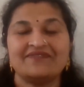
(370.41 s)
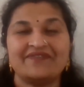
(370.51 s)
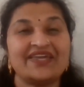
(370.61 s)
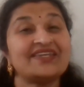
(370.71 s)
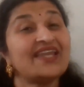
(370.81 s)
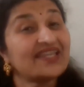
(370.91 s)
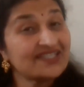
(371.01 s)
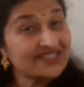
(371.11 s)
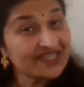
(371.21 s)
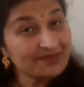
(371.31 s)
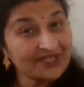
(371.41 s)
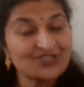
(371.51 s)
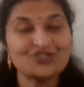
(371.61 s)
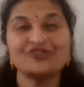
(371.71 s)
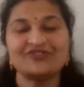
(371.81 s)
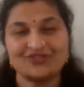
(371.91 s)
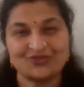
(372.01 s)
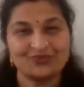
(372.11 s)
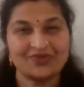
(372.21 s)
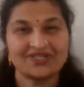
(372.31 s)
wherein I can take my children
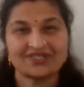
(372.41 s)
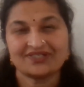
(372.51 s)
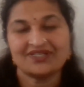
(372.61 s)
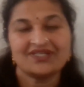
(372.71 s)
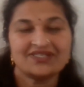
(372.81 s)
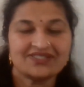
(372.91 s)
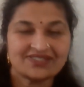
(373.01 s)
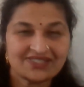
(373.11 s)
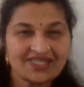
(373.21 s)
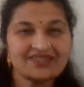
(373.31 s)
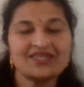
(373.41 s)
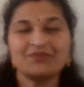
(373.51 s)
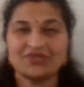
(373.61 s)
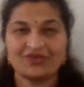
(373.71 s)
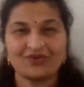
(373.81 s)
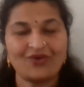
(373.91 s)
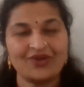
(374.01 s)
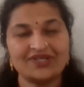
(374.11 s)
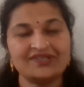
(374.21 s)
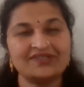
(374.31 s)
to work, seat them in the
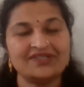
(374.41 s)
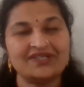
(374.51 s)
corner,